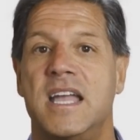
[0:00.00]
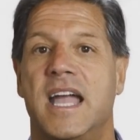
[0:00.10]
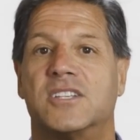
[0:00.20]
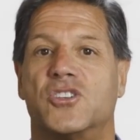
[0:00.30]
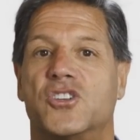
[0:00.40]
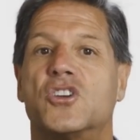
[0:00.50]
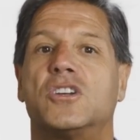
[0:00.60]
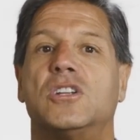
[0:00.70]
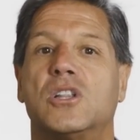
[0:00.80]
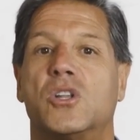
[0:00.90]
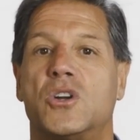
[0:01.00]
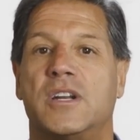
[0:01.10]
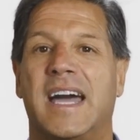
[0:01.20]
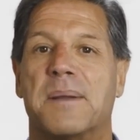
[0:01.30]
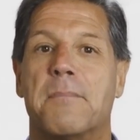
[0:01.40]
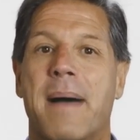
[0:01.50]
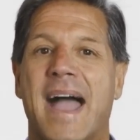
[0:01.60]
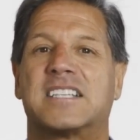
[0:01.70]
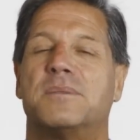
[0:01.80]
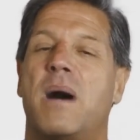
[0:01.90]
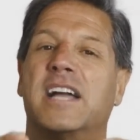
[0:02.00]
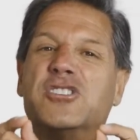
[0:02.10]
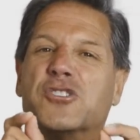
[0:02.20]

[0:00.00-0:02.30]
And so you're going to learn how to maximize